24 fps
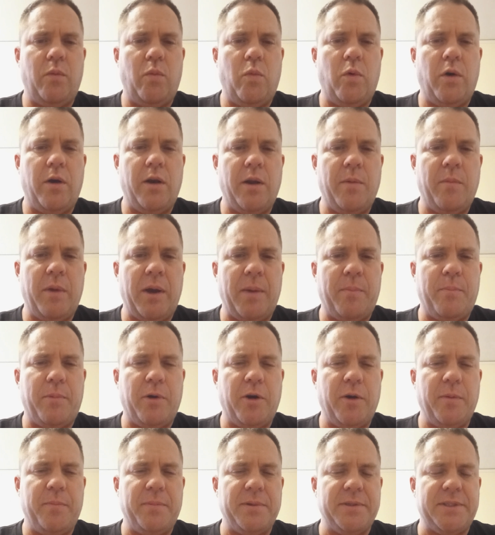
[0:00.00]
one of my
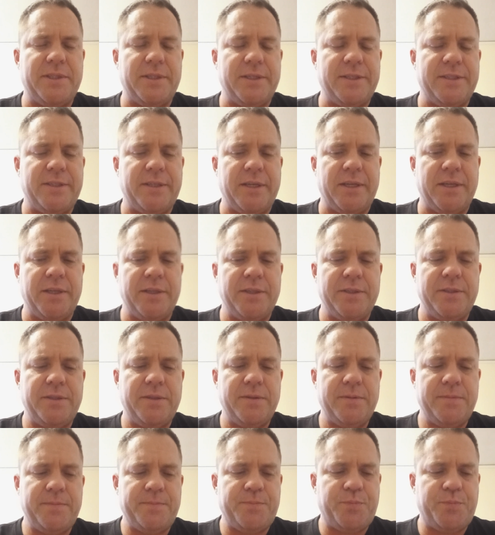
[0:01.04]
purposes is